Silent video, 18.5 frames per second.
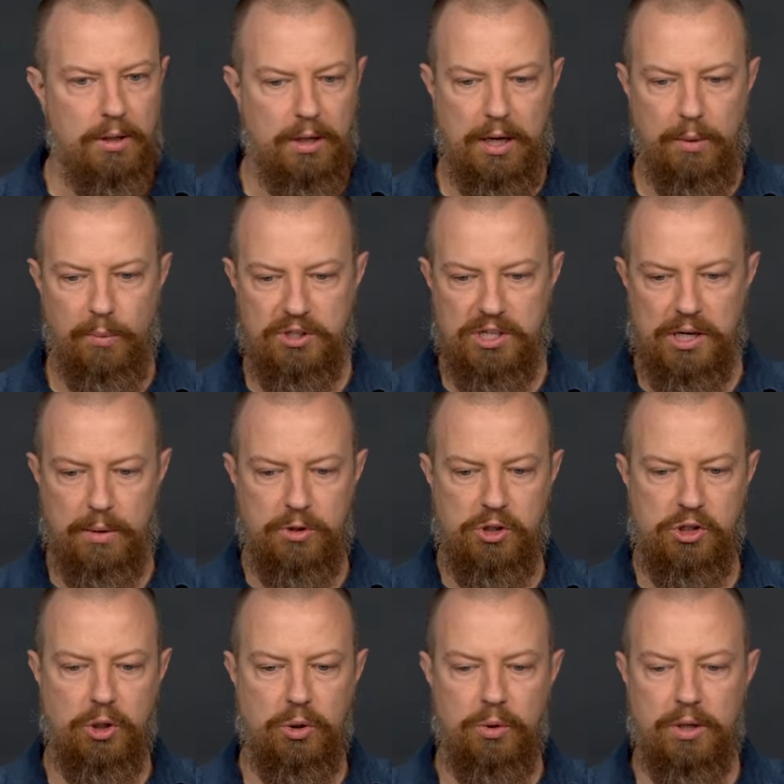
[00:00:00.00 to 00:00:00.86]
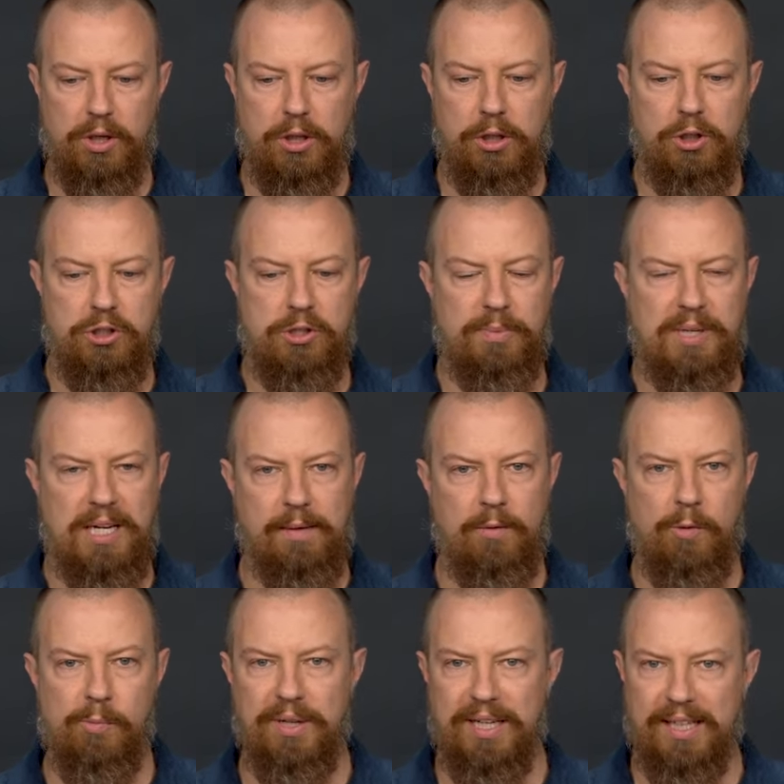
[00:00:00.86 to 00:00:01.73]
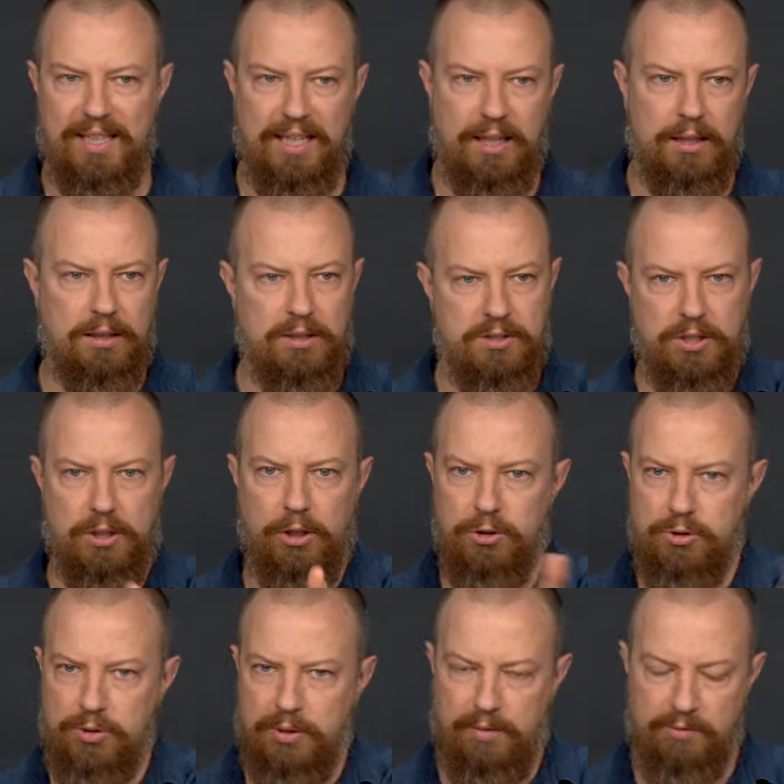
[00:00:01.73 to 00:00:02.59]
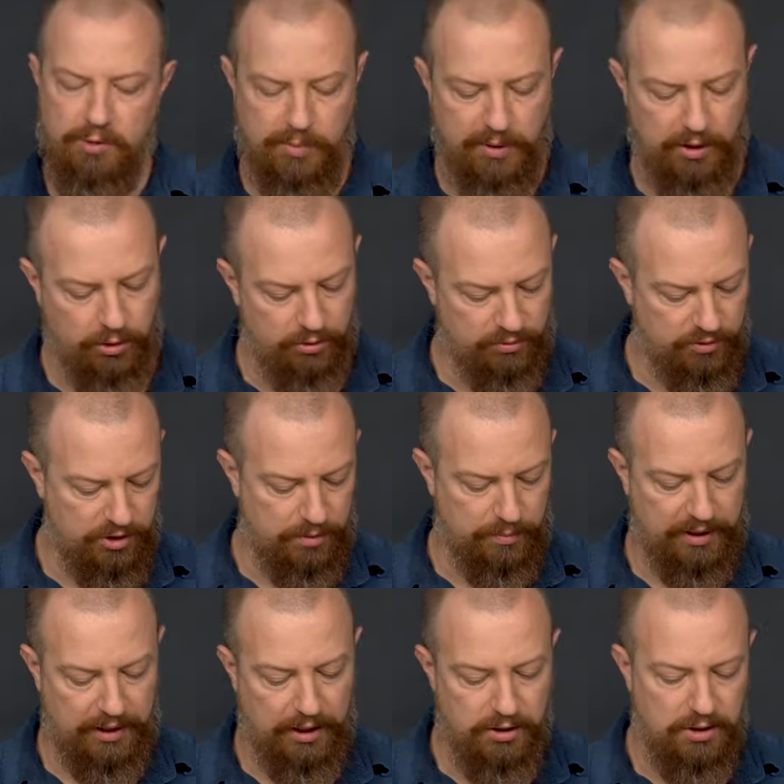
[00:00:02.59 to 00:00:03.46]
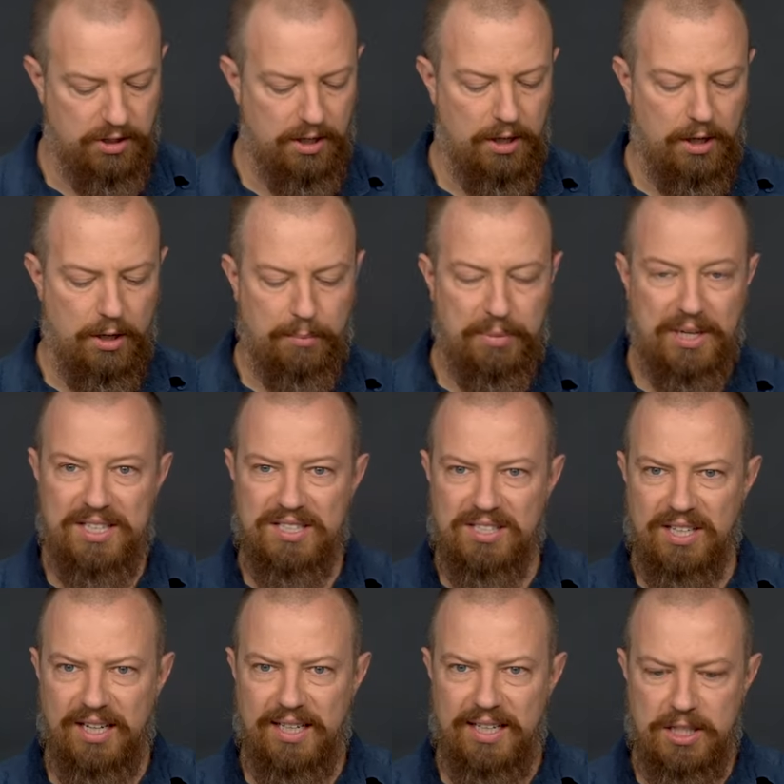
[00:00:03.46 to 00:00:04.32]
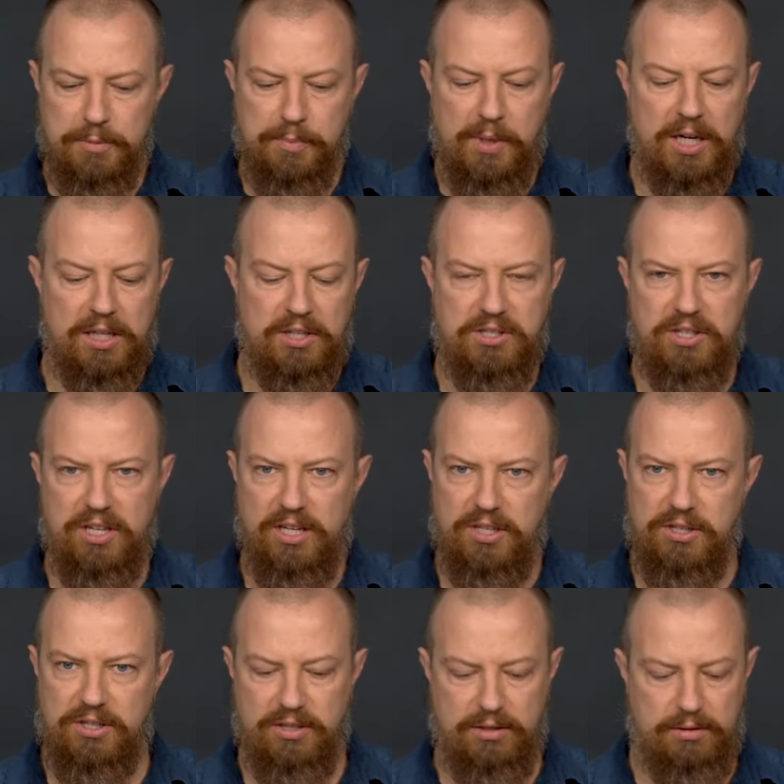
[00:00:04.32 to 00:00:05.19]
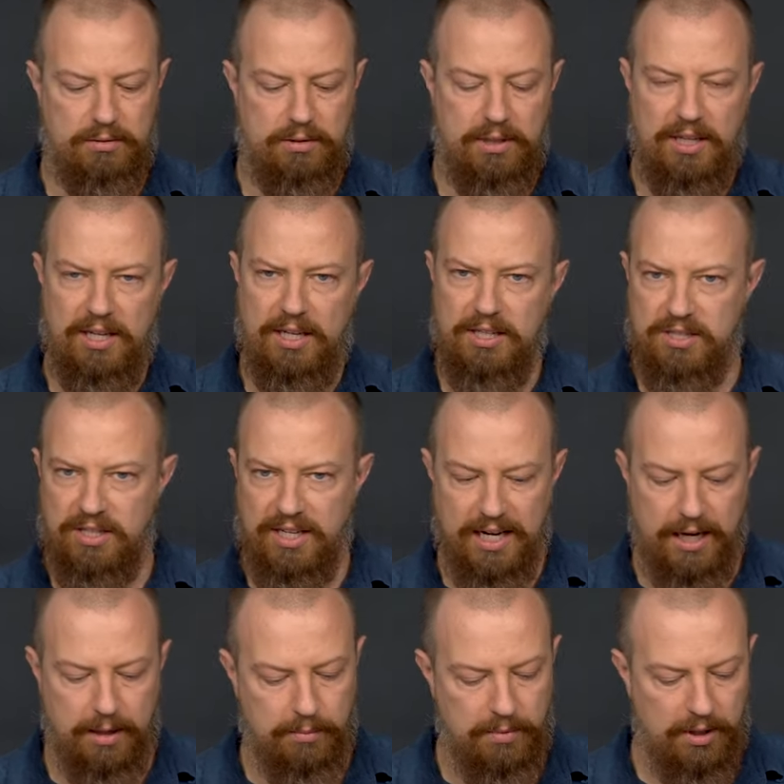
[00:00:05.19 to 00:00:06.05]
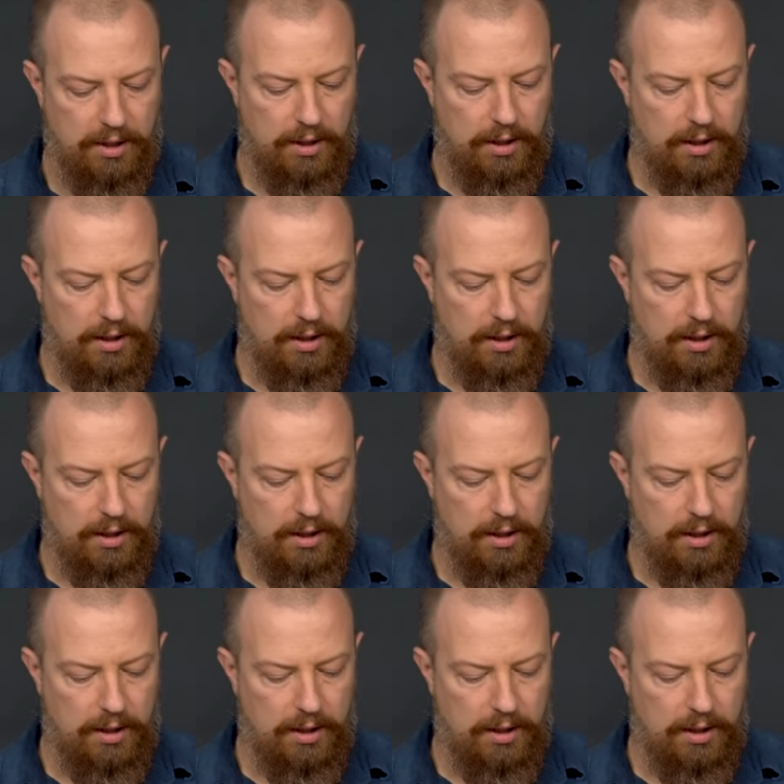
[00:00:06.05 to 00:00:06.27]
which I would show you on a close-up camera, but I can't because the close-up camera is being used for something else. But it's tiny, it's pocket-sized, hence the name.